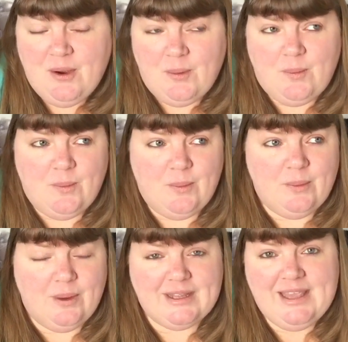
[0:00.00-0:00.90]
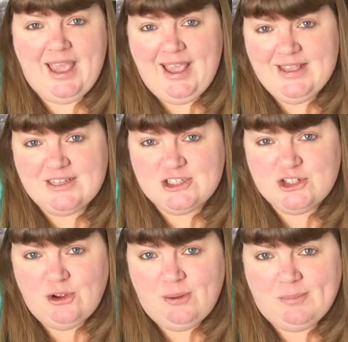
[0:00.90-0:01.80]
or a cake
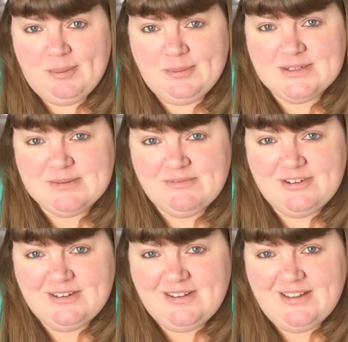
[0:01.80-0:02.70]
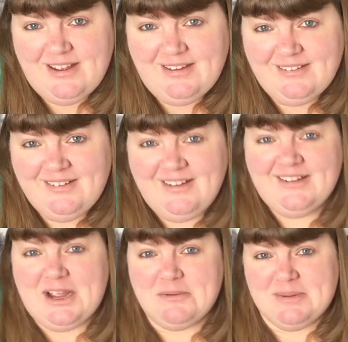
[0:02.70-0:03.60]
shop, something like that.
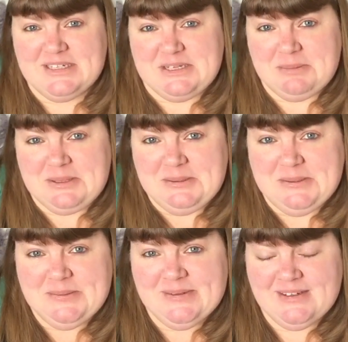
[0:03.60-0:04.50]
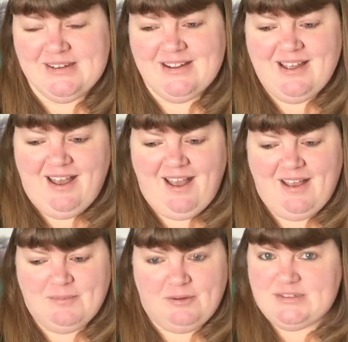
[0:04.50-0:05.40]
That would be super cool.
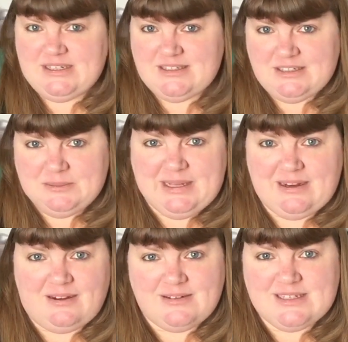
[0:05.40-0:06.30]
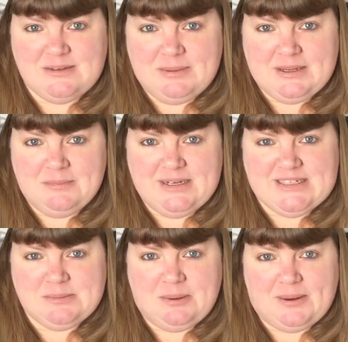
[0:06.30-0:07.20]
Obviously I don't know what they are. It's going to be a complete
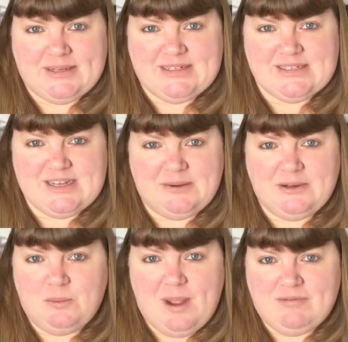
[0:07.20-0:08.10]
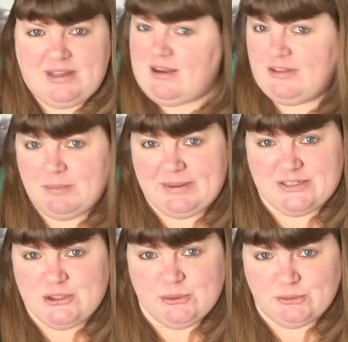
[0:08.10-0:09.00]
surprise. So I know whatever they are, they'll be
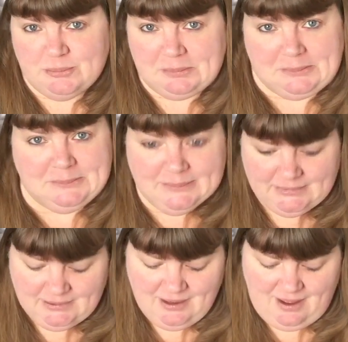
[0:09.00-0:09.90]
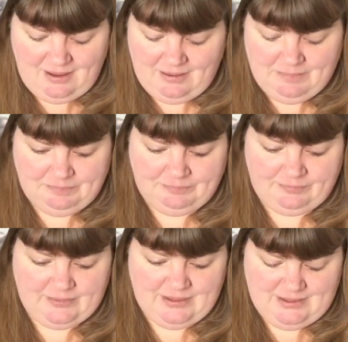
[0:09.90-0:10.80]
adorable.
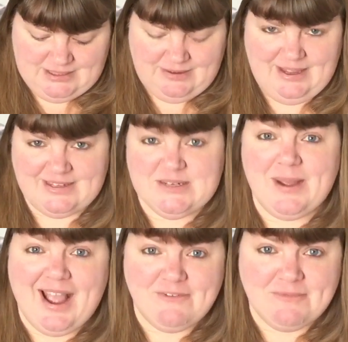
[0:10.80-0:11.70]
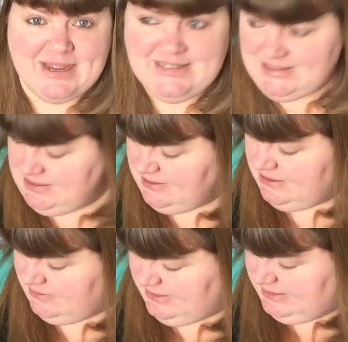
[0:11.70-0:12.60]
So yeah, so I have made a
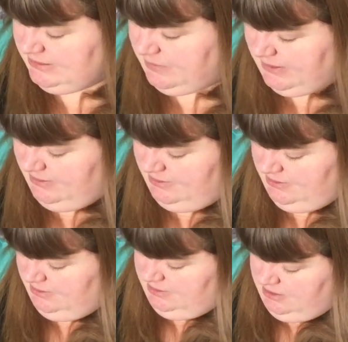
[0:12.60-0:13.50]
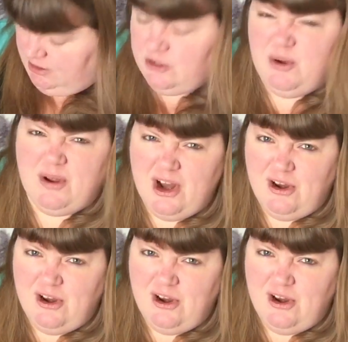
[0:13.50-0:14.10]
start on this one. Not a